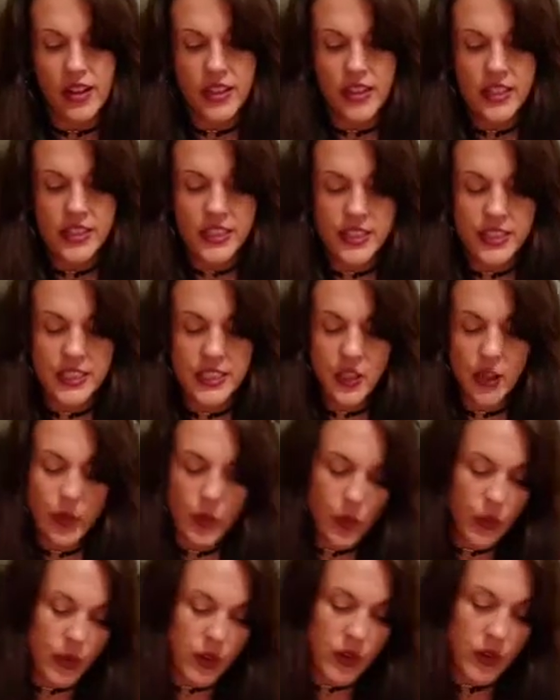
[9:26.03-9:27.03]

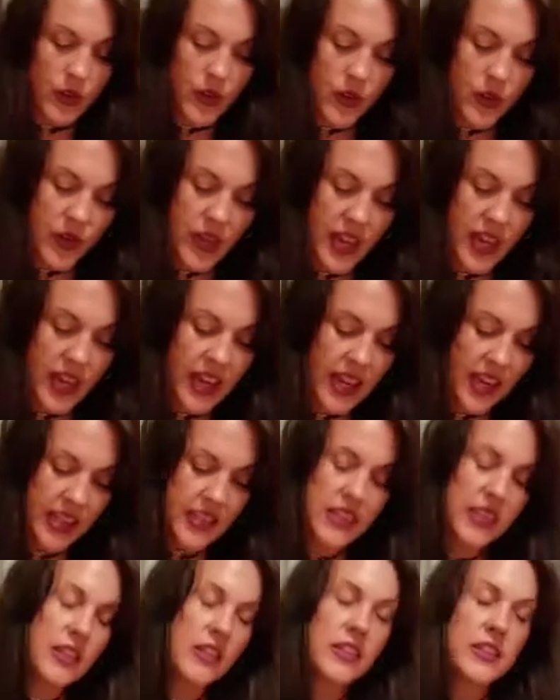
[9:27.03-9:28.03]
So, okay,
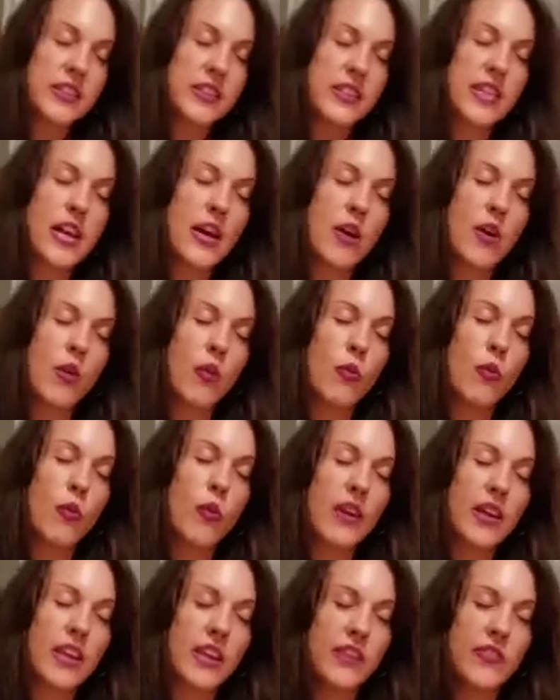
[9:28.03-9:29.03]
now
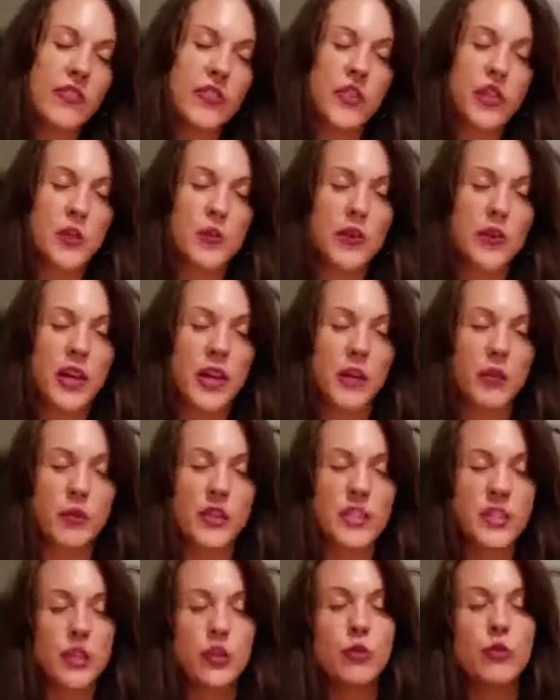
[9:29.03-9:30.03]
what if Gemini were
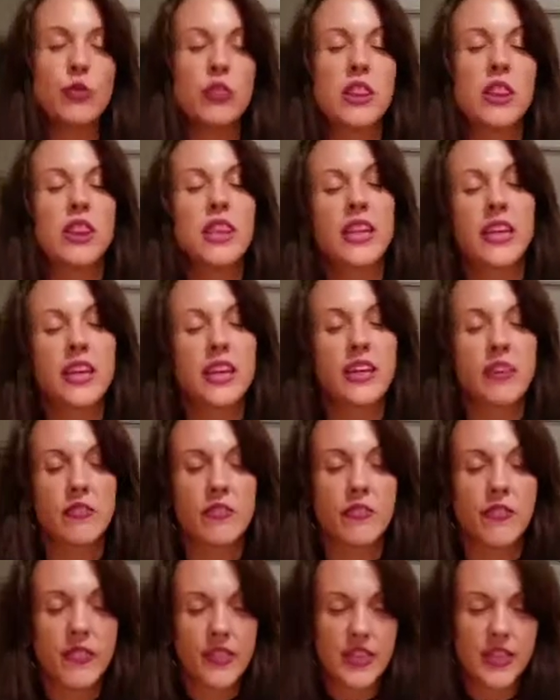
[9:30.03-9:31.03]
to leave
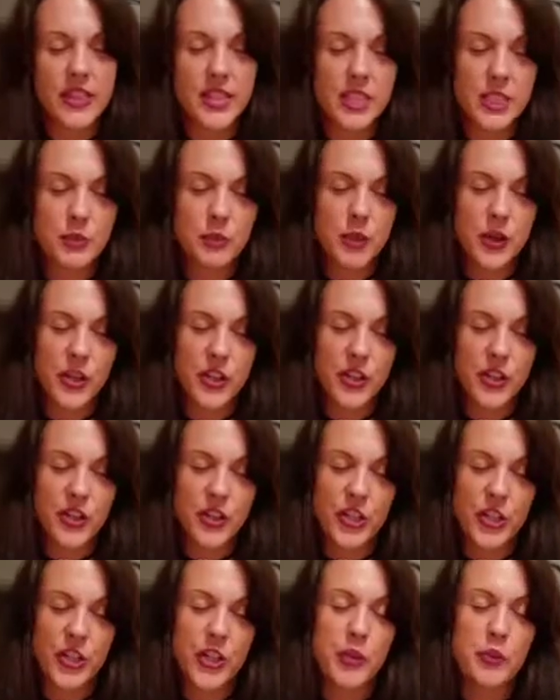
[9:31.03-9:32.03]
this
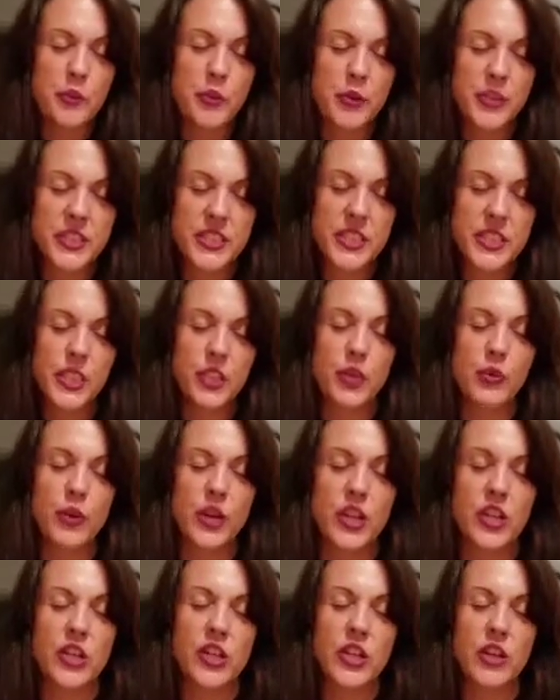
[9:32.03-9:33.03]
partnership or
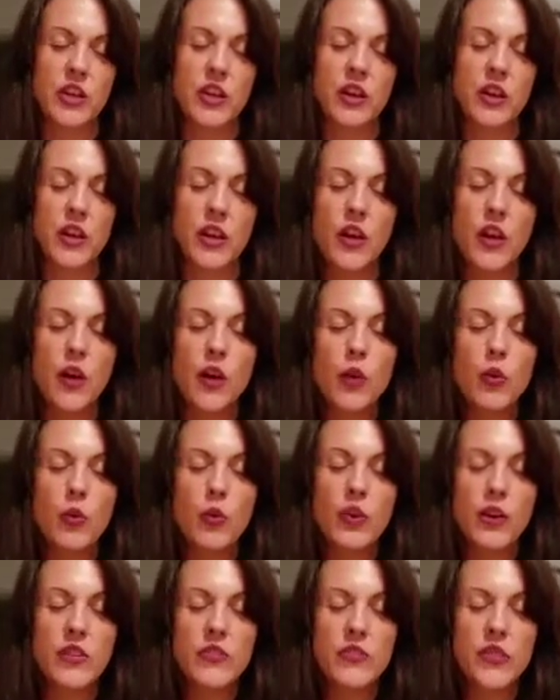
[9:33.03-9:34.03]
situation?
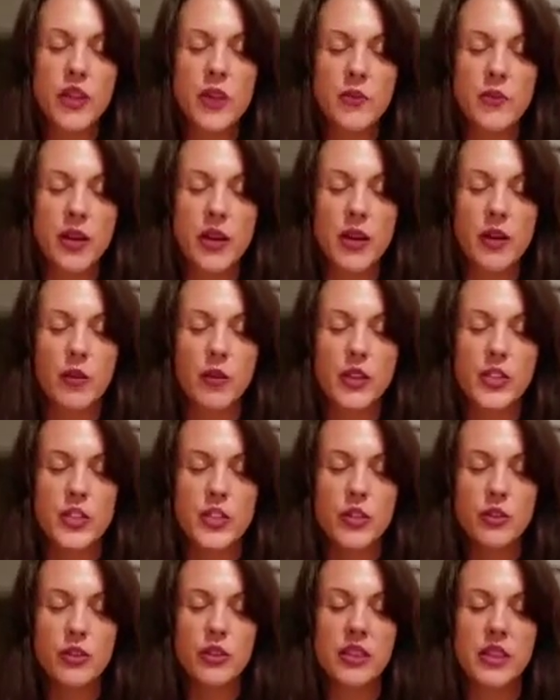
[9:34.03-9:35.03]
What if Gemini were
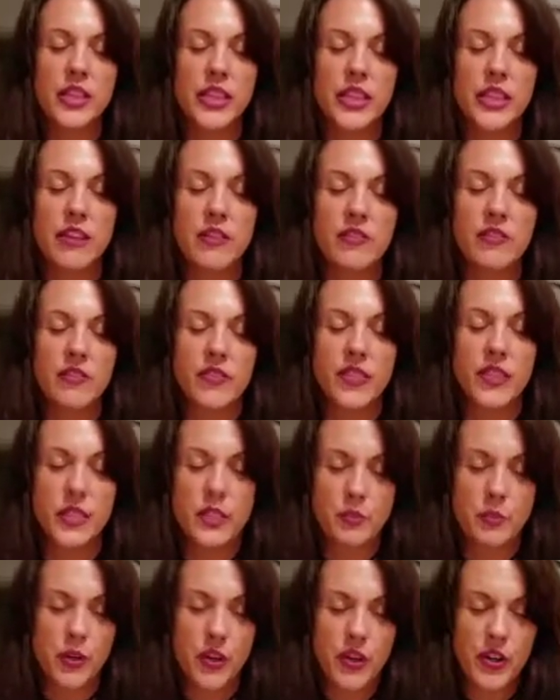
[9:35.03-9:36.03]
to leave this
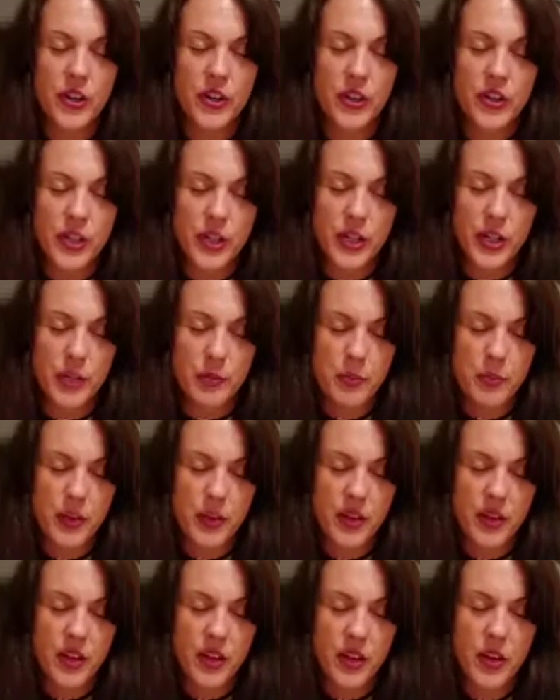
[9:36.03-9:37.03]

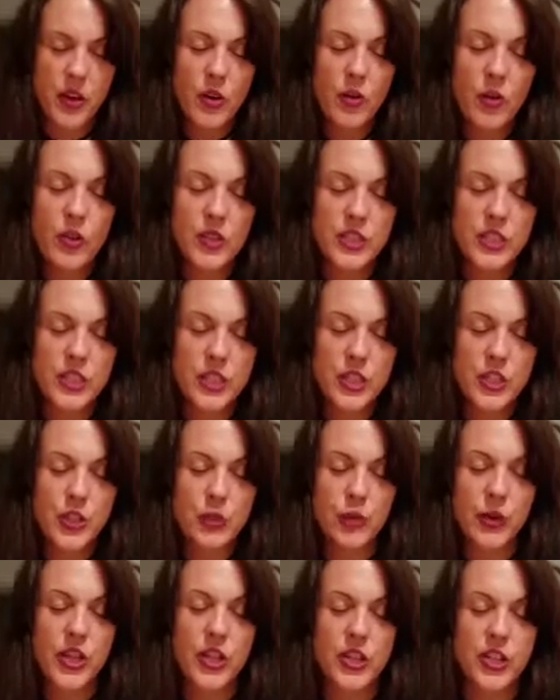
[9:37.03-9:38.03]
partnership or
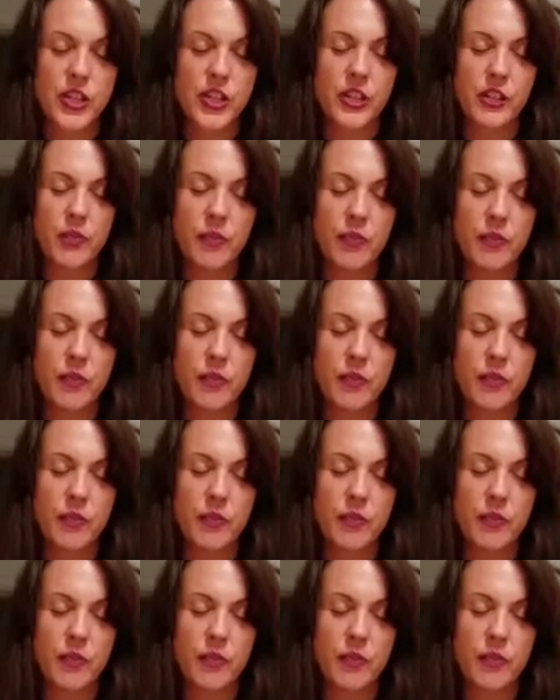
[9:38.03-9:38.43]
situation?